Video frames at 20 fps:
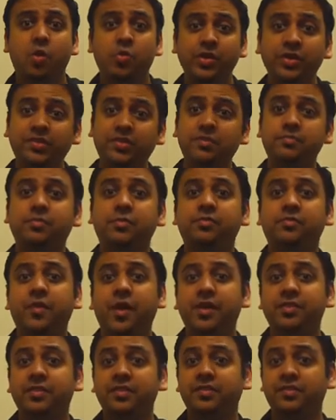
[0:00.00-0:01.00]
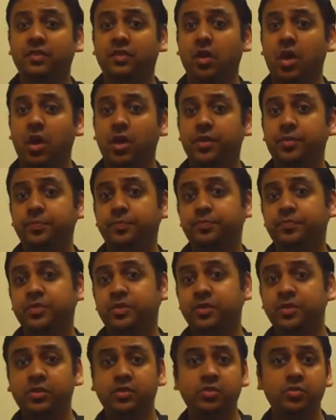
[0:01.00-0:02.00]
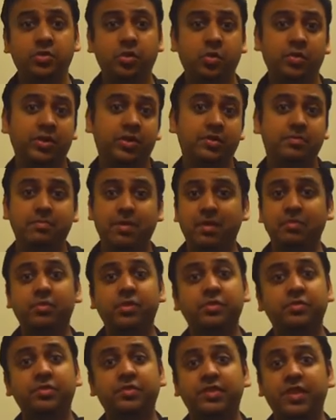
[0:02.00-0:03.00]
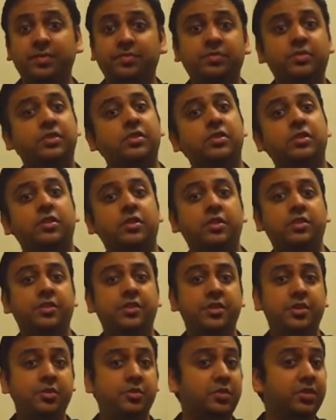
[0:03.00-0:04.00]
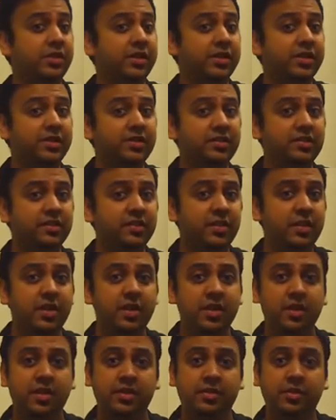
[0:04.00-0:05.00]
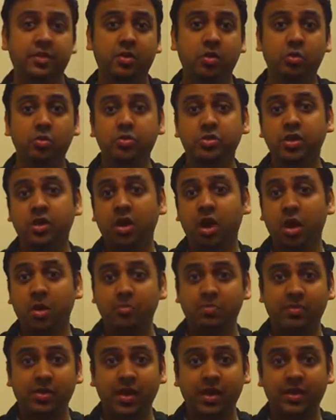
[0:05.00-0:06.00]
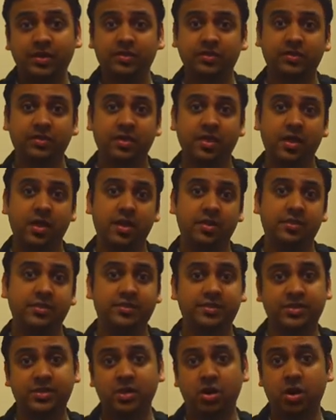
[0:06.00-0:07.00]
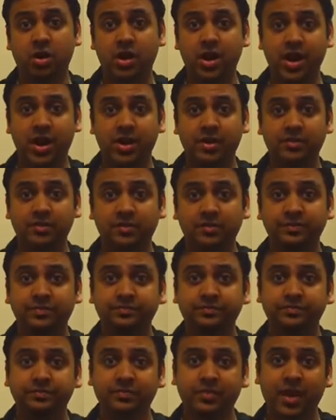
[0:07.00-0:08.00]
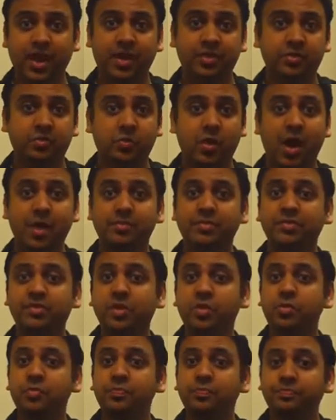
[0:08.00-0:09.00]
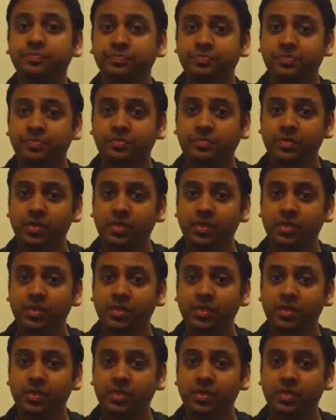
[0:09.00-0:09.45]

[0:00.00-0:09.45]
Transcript: Now, we simplified this a lot to include only the membrane receptor, the nucleus, the Golgi complex, the tRNAs, and the ribosome.